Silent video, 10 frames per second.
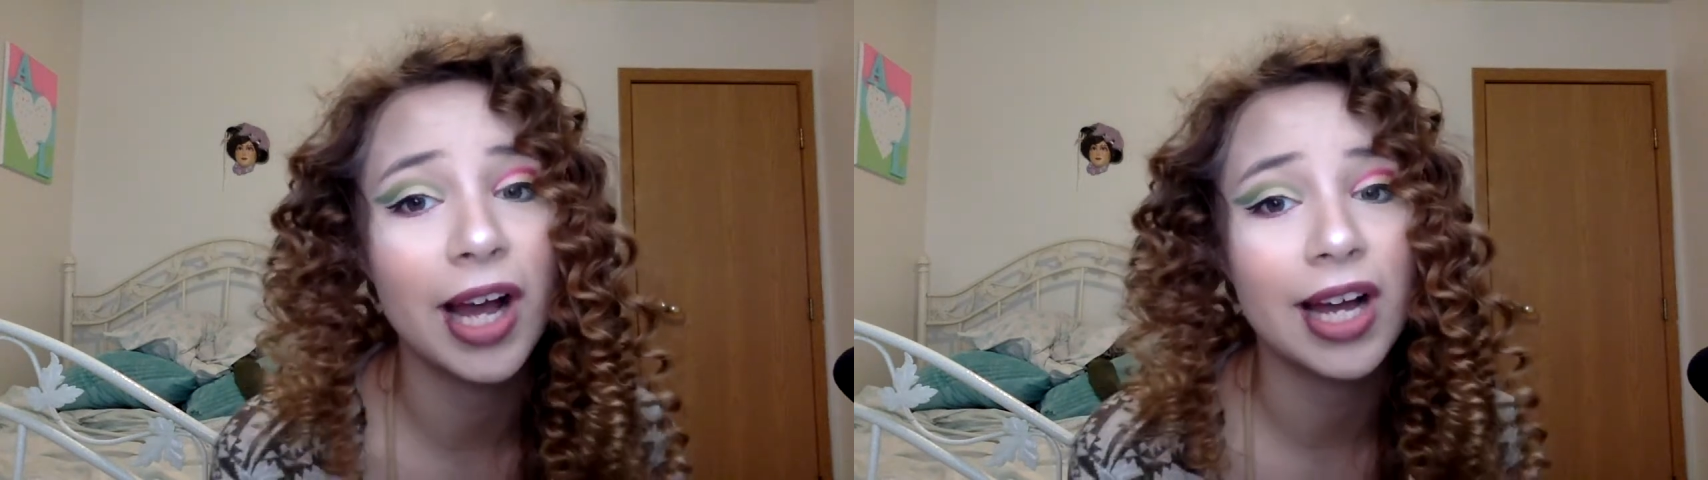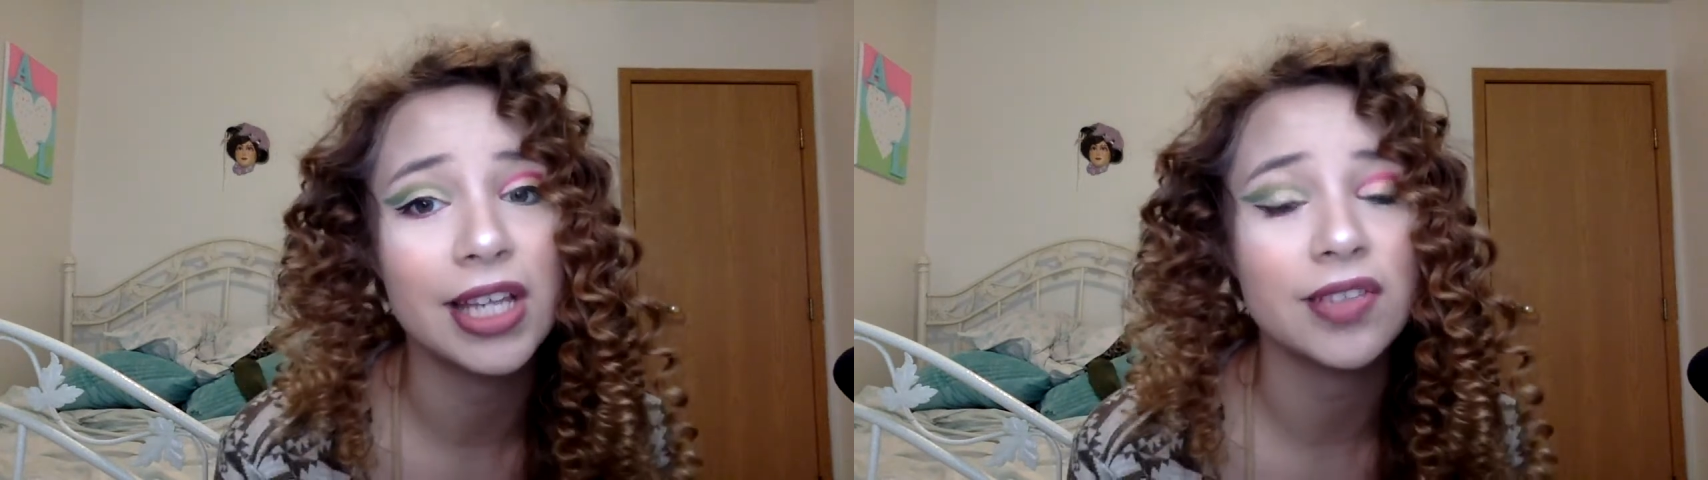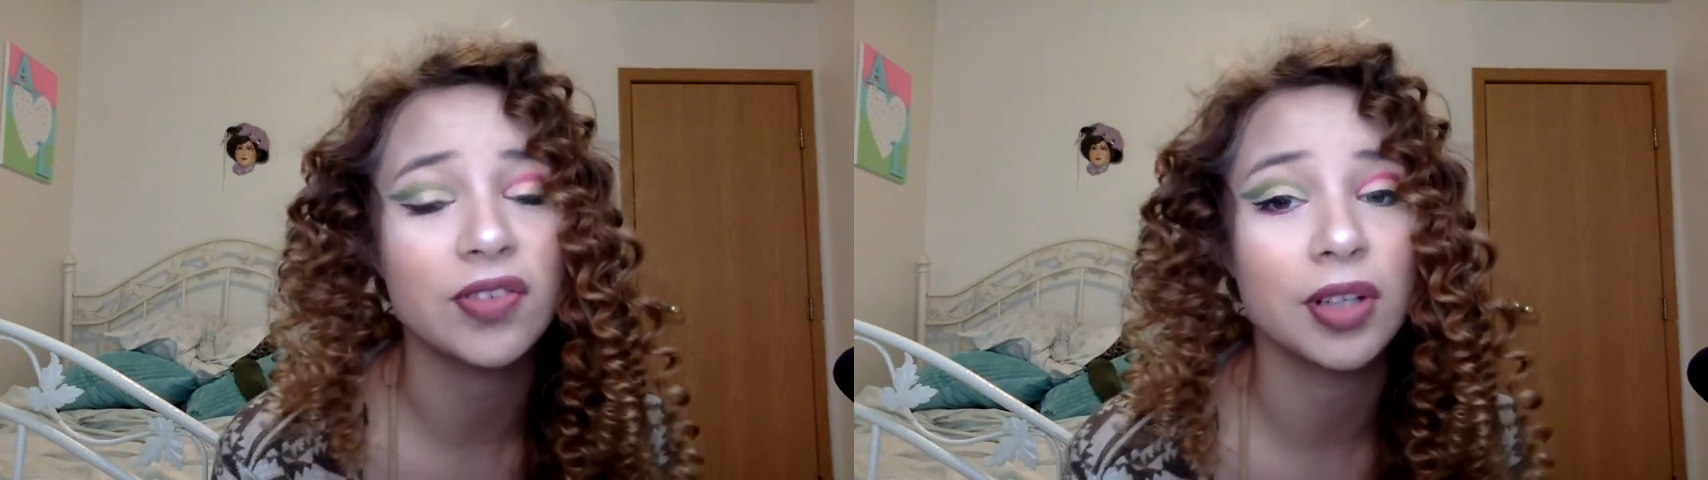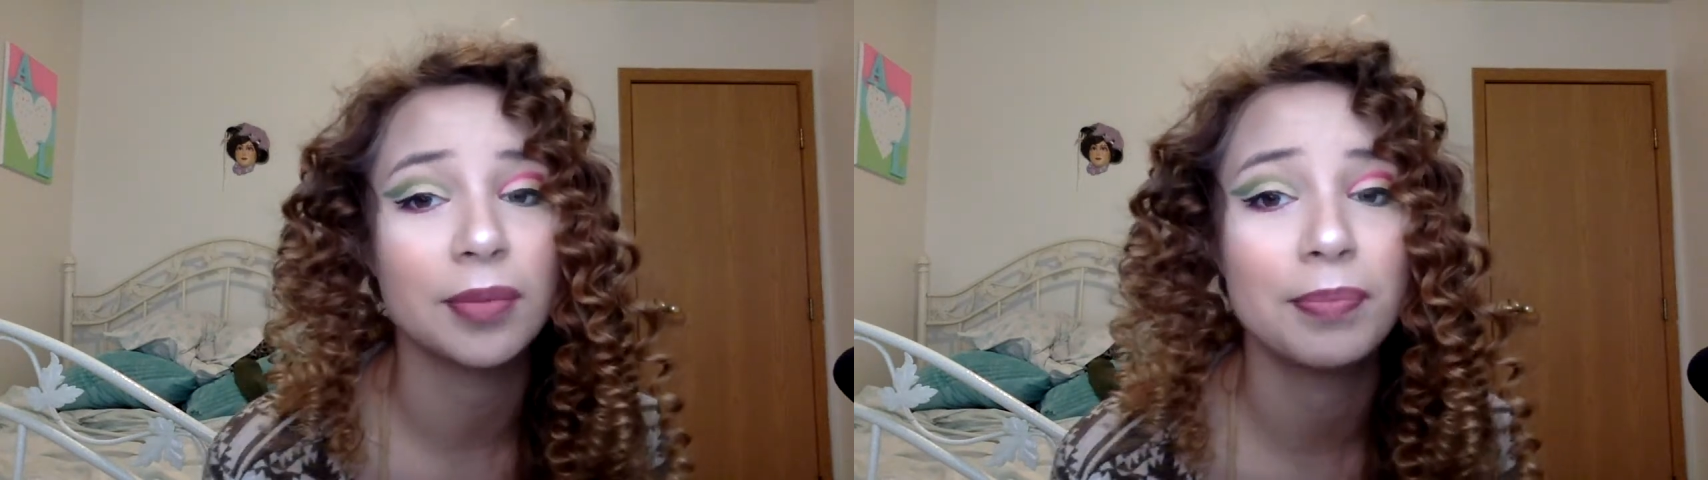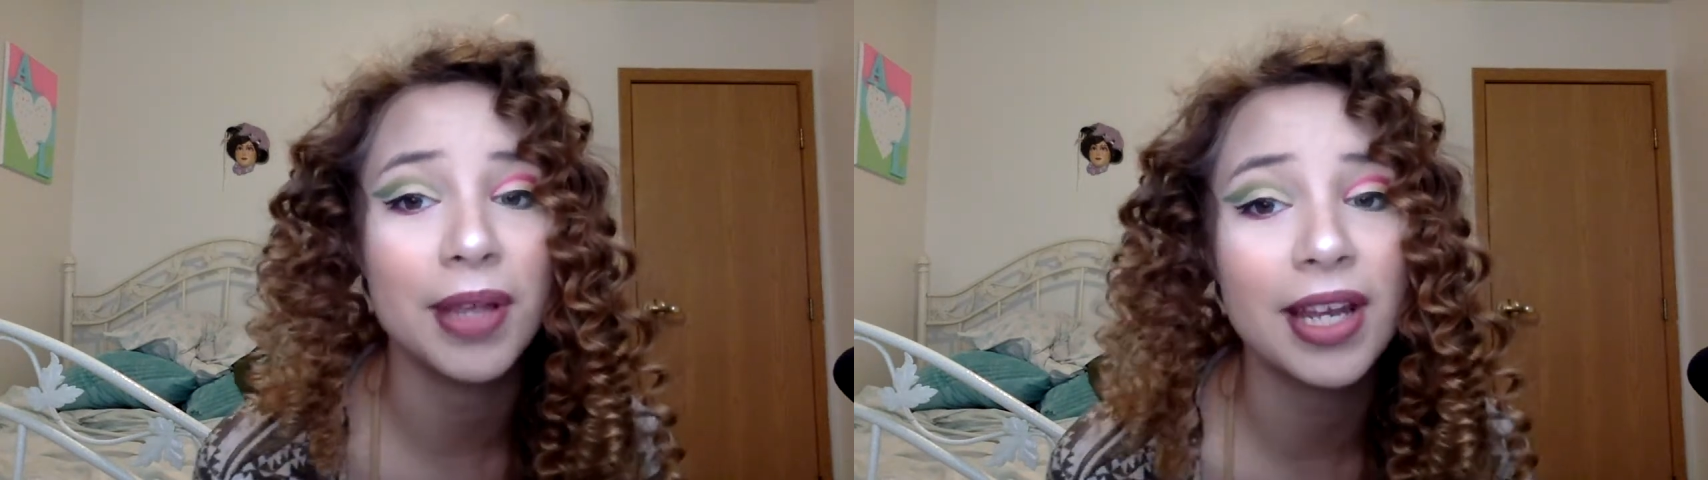eyes for a
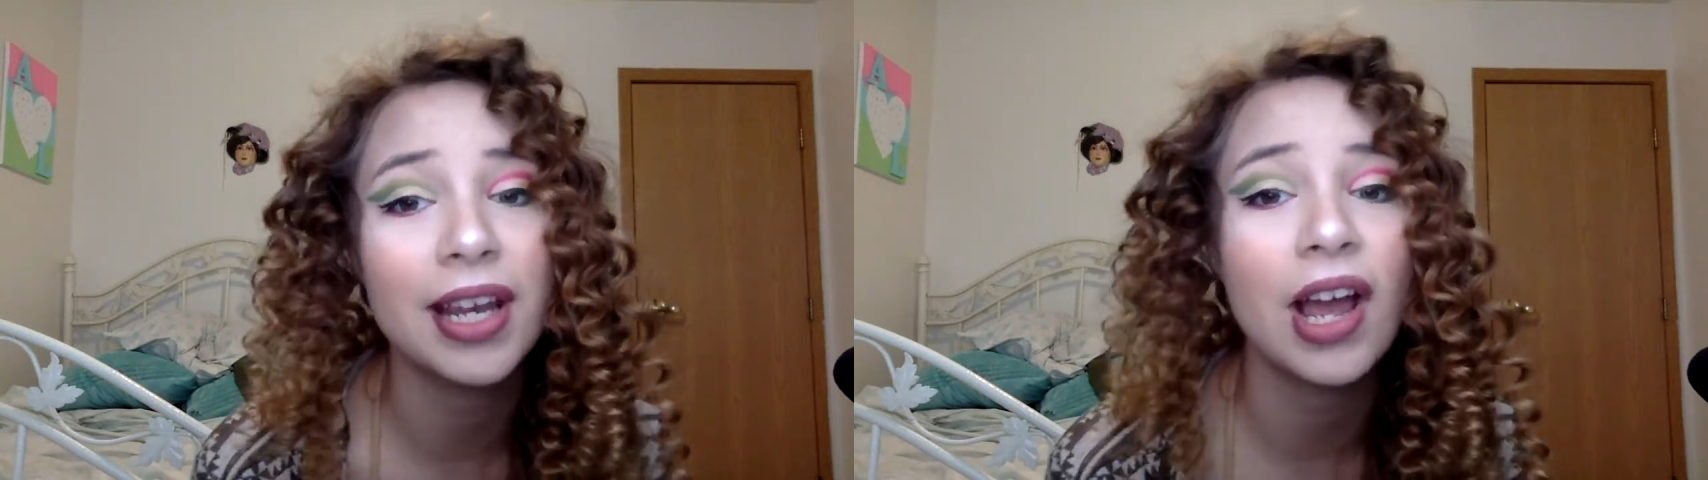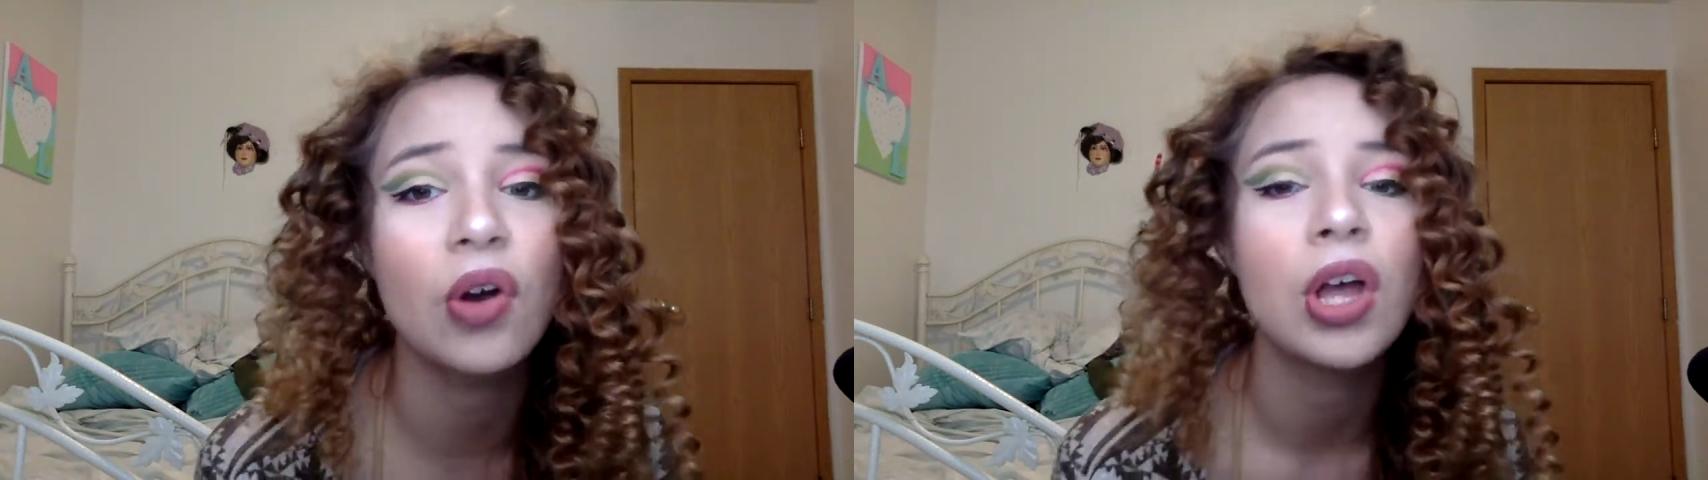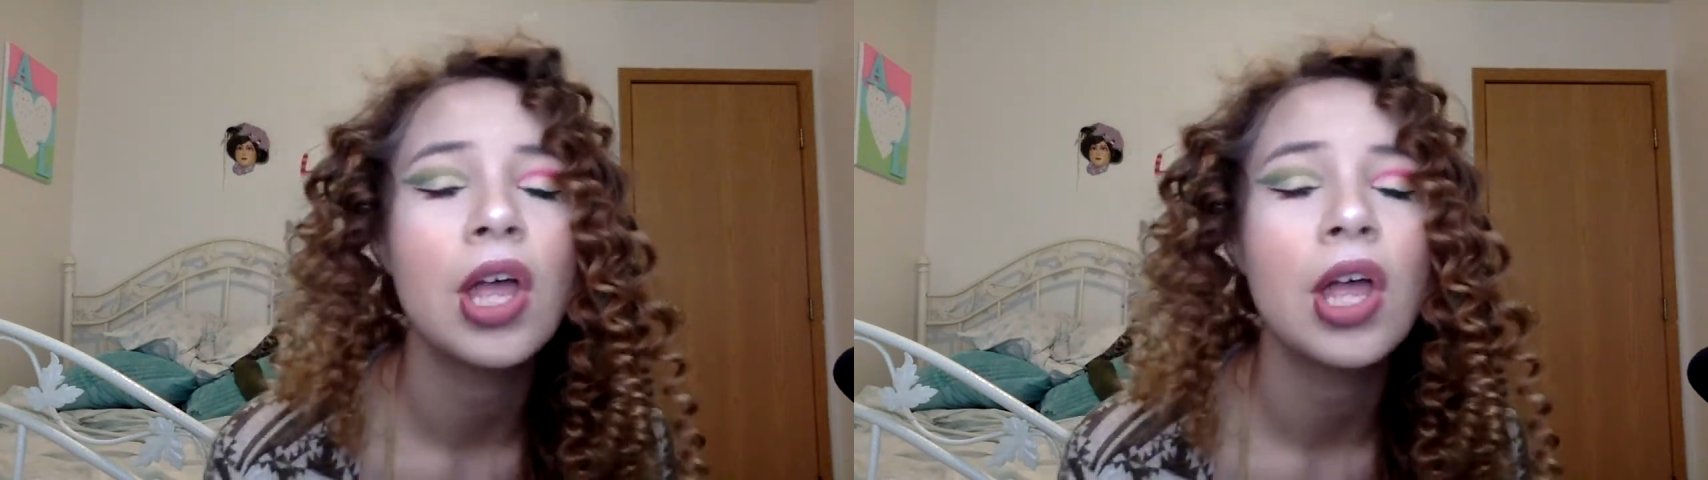bit now.